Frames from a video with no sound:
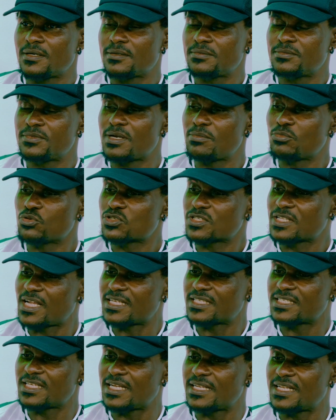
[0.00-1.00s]
Remo
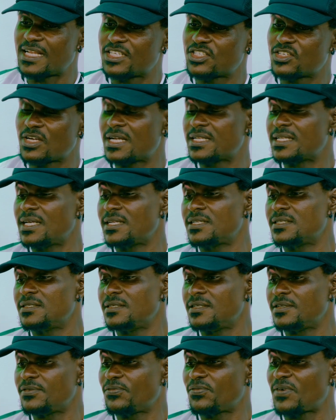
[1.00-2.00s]
Stars in Nigeria ended
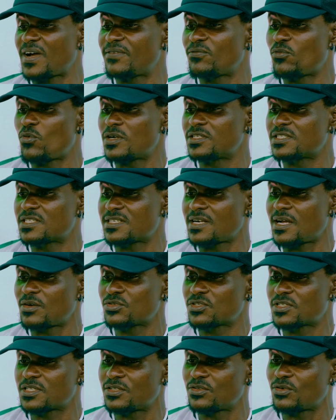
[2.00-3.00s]
in 5-1
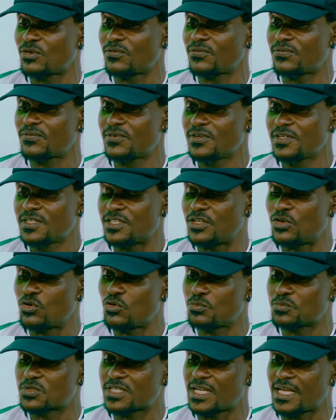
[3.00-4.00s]
trouncing of the
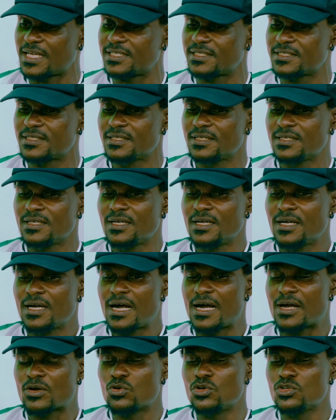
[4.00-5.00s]
home side.
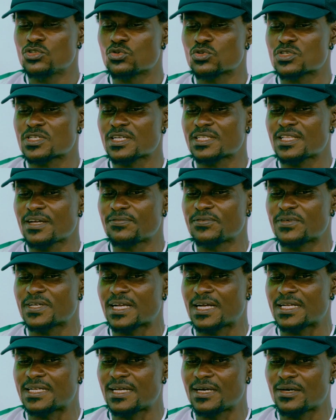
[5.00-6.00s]
I'm going to South
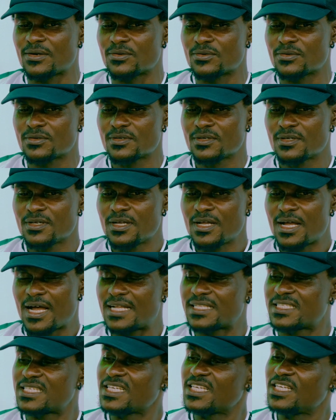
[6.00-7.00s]
Africa now
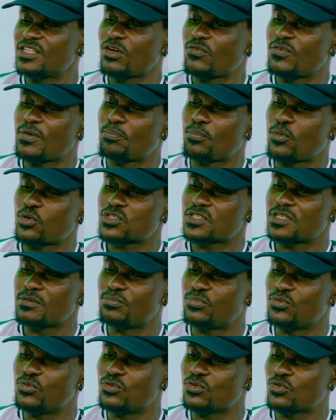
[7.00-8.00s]
and thinking of a
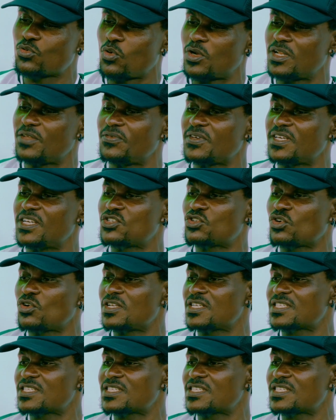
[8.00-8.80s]
possible qualification.